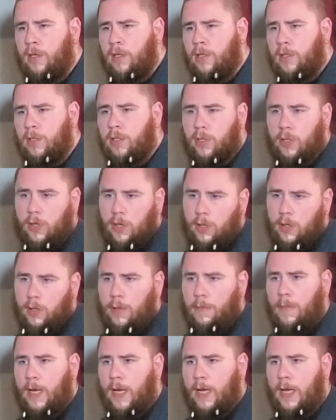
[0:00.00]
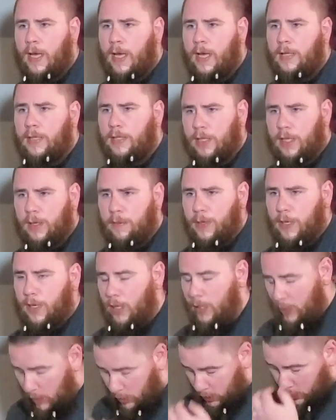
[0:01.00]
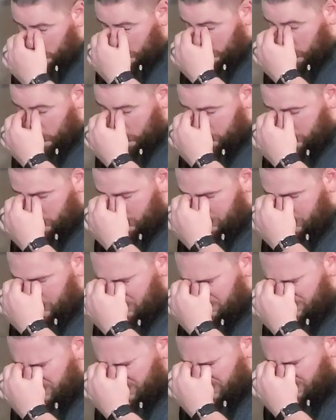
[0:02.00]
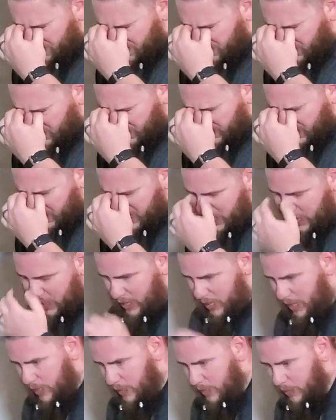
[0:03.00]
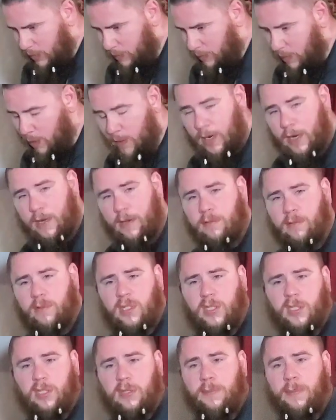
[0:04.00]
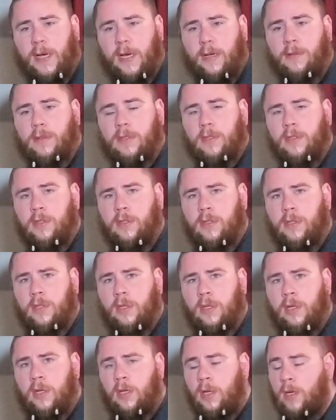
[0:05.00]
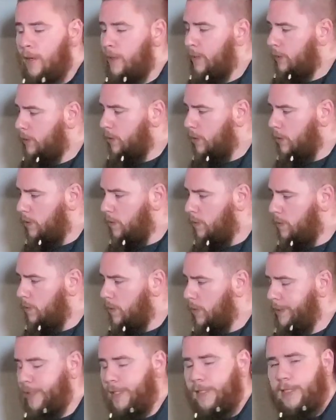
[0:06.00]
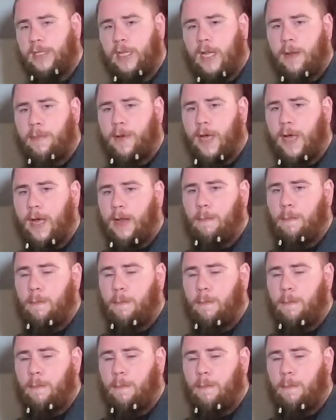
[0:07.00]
So in my case, that'd be 25, 50, somewhere around 60 pounds. So this isn't that bad.